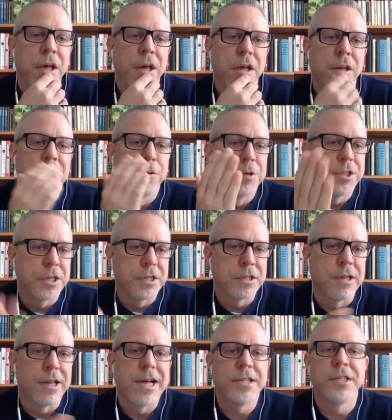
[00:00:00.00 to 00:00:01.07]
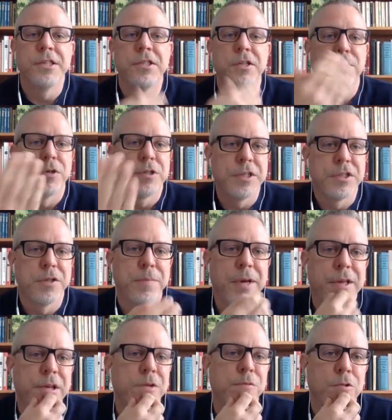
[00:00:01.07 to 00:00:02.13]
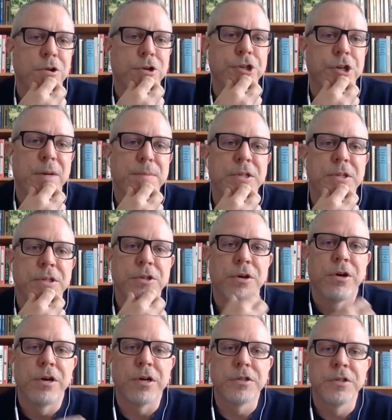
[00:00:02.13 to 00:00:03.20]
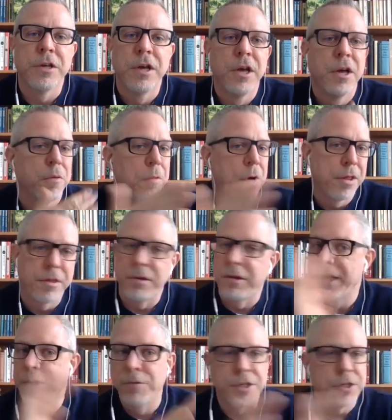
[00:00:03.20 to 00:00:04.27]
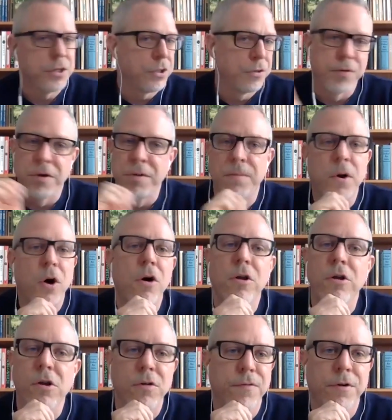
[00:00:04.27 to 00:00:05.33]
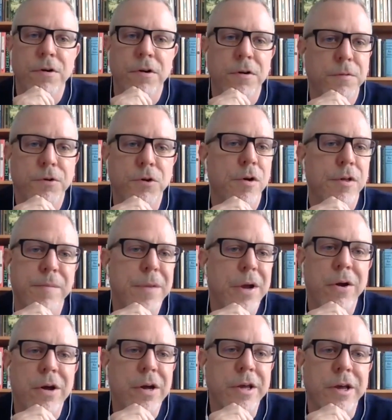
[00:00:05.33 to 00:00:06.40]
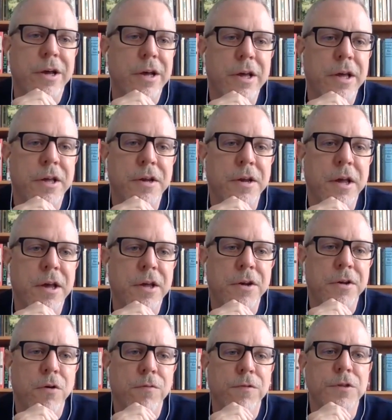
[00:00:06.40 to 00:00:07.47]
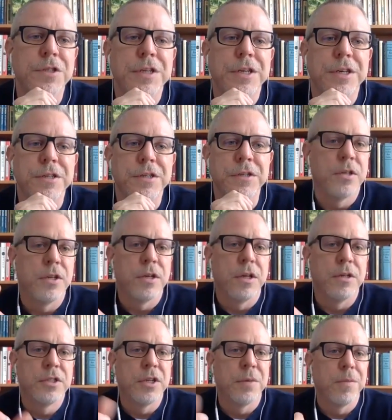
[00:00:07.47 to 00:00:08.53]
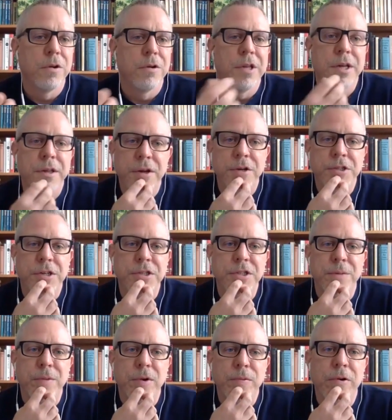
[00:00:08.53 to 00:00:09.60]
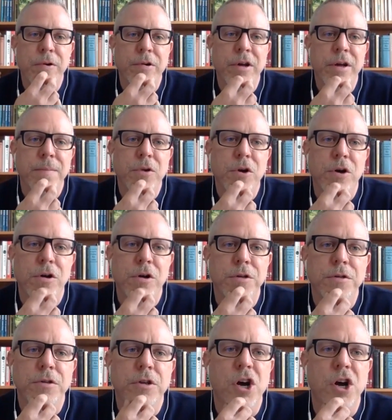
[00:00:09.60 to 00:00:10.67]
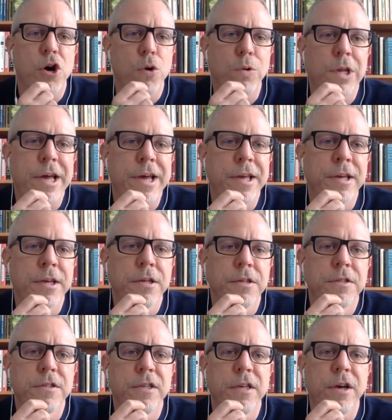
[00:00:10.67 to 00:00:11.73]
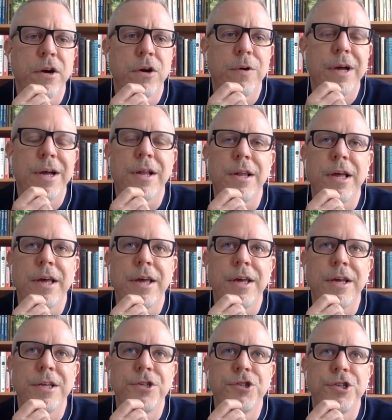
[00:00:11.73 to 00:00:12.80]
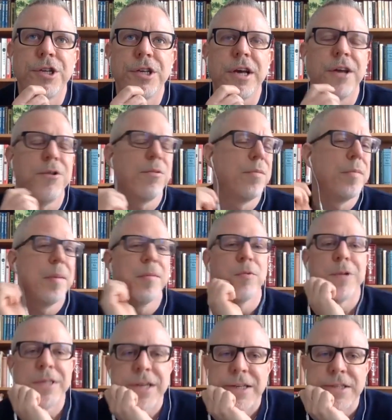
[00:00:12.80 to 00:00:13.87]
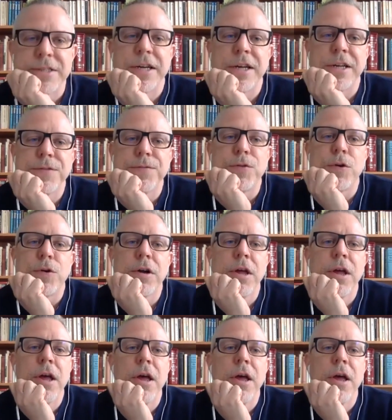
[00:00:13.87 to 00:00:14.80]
linguistics classes and participate in workshops and talks with linguists from all over North America and overseas. Similarly, there's a summer program called COLANG, C-O-L-A-N-G. I don't remember what that stands for,